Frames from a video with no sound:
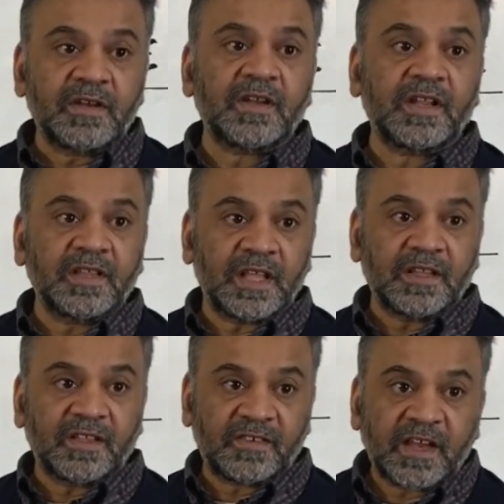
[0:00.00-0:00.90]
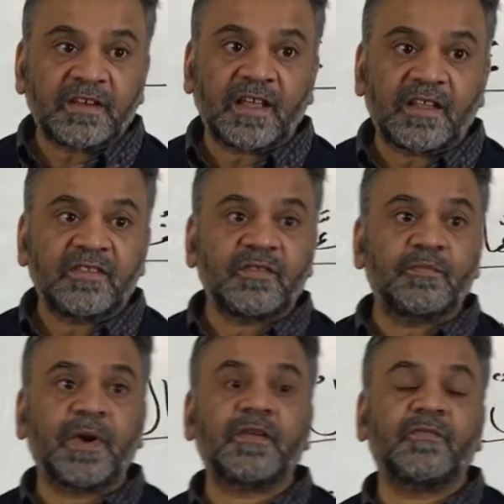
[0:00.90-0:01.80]
in the sentence,
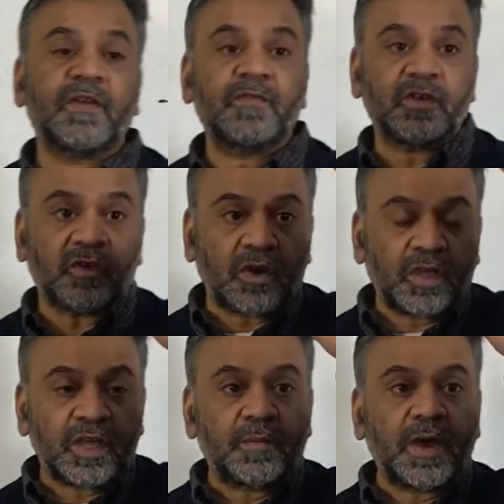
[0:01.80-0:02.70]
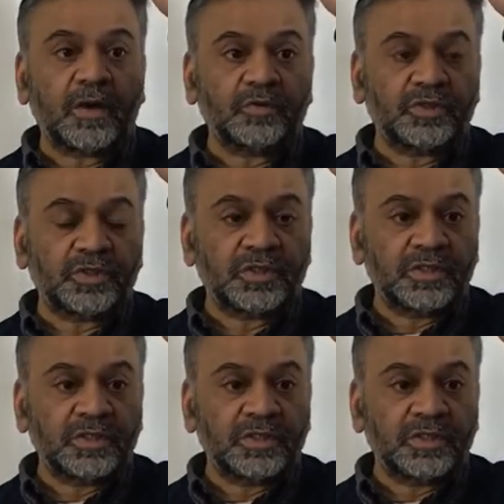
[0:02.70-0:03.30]
but when we are talking about